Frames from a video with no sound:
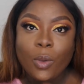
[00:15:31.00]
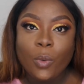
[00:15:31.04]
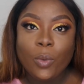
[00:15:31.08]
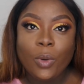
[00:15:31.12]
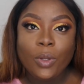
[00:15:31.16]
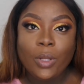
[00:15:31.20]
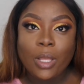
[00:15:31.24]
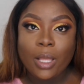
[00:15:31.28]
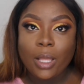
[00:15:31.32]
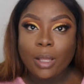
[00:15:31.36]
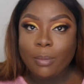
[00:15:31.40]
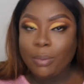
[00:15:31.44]
You
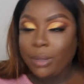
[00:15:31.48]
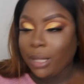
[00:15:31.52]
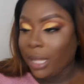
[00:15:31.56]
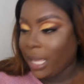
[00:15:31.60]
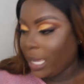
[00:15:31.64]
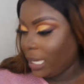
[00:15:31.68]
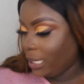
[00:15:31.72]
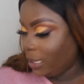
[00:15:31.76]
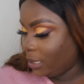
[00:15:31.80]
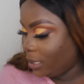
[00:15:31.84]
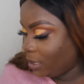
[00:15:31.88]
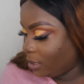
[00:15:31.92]
want to
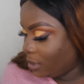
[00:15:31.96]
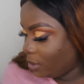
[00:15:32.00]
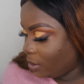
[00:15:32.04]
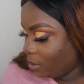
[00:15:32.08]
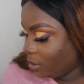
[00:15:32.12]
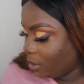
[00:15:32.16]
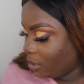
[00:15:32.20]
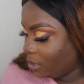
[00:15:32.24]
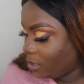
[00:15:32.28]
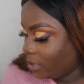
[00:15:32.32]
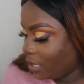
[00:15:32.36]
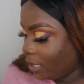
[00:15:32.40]
apply this
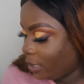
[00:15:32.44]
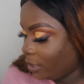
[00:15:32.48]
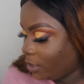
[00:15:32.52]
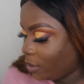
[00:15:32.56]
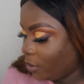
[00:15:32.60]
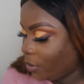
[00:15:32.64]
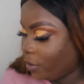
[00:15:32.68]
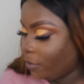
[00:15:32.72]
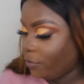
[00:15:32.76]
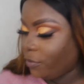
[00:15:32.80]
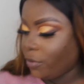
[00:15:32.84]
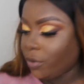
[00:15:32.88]
in the
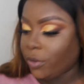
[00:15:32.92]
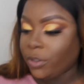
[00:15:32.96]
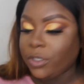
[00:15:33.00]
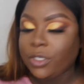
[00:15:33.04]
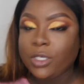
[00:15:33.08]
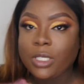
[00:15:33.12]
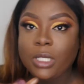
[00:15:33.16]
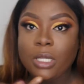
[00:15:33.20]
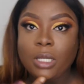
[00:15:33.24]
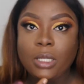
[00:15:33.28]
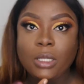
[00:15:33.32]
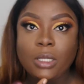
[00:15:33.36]
center of your
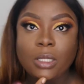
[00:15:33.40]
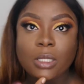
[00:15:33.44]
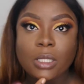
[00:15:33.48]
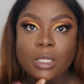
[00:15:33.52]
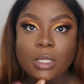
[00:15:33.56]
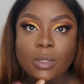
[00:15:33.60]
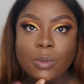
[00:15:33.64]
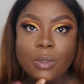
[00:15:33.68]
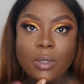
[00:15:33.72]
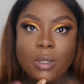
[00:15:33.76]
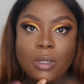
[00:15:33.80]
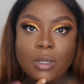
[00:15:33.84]
chin
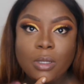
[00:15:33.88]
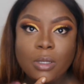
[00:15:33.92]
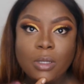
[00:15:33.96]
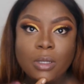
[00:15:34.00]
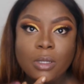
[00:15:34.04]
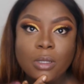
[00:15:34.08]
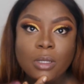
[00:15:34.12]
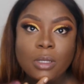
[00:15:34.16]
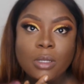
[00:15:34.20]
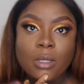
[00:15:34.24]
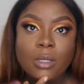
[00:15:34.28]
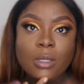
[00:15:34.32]
as
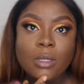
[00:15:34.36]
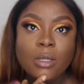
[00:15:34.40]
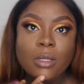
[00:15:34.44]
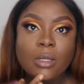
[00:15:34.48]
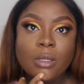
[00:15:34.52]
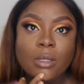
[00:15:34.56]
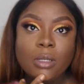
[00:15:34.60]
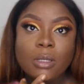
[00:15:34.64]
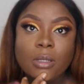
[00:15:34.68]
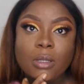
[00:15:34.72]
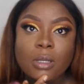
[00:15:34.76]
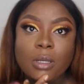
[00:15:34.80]
well,
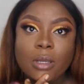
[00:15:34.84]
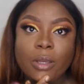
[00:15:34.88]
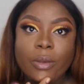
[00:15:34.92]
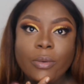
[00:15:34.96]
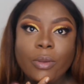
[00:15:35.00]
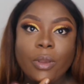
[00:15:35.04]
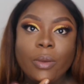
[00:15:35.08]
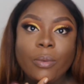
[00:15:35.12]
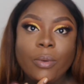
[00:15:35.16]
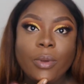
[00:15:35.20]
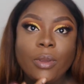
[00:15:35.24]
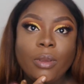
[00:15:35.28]
the
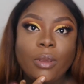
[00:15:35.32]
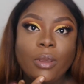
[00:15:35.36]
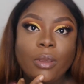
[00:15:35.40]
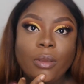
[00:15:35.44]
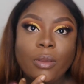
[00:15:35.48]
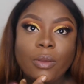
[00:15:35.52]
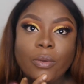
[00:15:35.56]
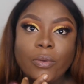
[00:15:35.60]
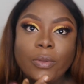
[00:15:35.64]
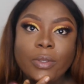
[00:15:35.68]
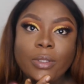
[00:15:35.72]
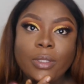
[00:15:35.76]
area where you
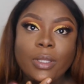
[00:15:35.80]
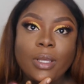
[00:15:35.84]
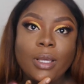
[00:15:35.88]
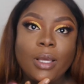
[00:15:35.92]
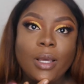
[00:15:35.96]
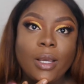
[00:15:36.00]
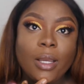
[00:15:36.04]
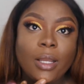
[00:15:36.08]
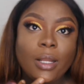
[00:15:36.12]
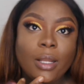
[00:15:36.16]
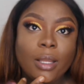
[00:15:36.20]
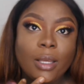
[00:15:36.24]
use the
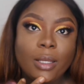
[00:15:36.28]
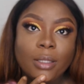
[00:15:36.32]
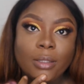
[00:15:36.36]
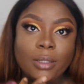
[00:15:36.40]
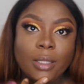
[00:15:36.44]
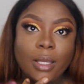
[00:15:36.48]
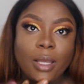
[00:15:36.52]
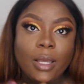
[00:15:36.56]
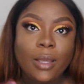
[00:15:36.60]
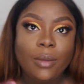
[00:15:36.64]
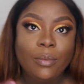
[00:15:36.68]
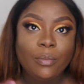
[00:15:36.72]

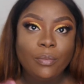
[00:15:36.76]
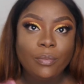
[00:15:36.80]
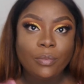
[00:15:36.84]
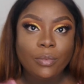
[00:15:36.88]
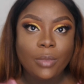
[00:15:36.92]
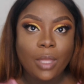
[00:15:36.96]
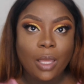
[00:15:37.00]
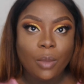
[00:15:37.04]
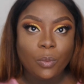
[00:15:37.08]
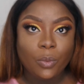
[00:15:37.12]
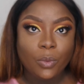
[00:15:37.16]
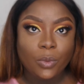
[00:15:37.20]
highlighter.
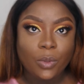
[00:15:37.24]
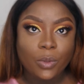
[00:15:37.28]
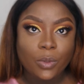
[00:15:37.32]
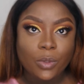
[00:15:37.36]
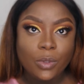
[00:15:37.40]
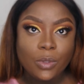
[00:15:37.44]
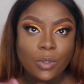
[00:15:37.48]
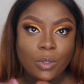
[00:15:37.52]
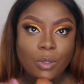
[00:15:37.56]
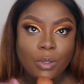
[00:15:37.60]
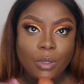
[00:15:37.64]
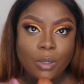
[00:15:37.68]
That would
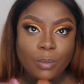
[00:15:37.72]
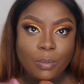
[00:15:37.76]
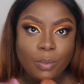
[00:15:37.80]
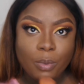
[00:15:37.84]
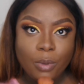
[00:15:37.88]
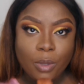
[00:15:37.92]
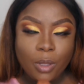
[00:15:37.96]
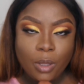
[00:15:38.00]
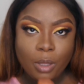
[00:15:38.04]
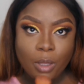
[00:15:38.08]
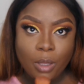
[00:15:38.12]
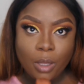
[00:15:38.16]
also help
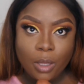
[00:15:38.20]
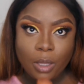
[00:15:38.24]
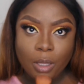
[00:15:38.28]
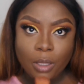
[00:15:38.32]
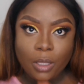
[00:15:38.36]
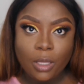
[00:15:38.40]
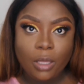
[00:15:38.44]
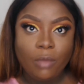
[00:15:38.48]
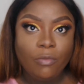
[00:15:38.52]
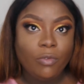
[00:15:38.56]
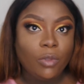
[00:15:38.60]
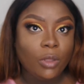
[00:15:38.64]

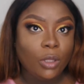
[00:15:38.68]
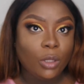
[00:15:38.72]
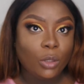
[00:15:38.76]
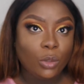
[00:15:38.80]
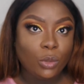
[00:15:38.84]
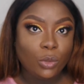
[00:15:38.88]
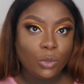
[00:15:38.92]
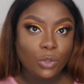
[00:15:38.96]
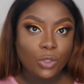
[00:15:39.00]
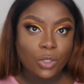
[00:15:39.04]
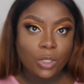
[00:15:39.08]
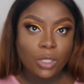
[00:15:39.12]
give the
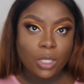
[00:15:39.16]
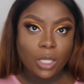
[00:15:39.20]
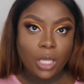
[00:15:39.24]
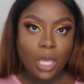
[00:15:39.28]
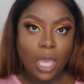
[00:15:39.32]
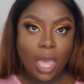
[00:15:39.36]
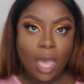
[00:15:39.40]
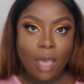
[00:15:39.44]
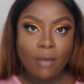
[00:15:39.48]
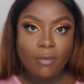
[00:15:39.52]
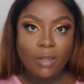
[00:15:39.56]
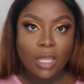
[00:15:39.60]
illusion that
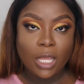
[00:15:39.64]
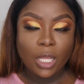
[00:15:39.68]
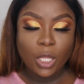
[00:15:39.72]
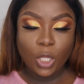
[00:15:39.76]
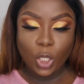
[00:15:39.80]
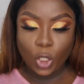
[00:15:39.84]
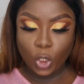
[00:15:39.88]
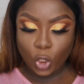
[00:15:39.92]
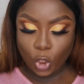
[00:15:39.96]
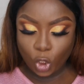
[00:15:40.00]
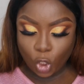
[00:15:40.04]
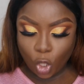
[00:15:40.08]
you have
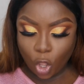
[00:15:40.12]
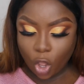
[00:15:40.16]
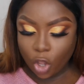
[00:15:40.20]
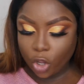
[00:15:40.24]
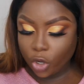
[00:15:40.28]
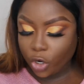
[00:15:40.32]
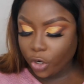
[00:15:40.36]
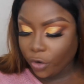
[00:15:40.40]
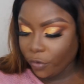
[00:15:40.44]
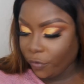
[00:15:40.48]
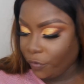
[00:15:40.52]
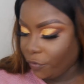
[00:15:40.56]
like a
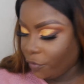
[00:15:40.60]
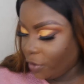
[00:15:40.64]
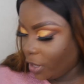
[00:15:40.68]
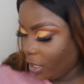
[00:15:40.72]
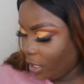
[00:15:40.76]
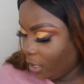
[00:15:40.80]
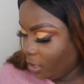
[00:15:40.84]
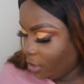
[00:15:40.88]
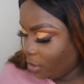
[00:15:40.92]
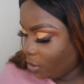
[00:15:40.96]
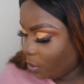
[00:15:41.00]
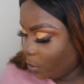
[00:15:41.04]
longer
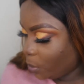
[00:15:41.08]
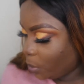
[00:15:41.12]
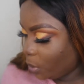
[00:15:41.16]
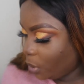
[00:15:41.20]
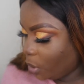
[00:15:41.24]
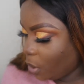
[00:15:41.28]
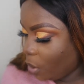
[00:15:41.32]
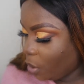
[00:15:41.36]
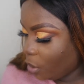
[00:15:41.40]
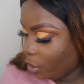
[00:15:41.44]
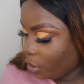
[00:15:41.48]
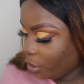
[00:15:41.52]
face or
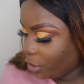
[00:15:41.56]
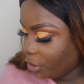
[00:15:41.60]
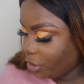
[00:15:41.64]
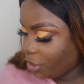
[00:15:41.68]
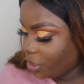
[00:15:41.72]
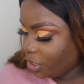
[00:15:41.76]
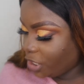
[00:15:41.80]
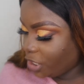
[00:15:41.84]
longer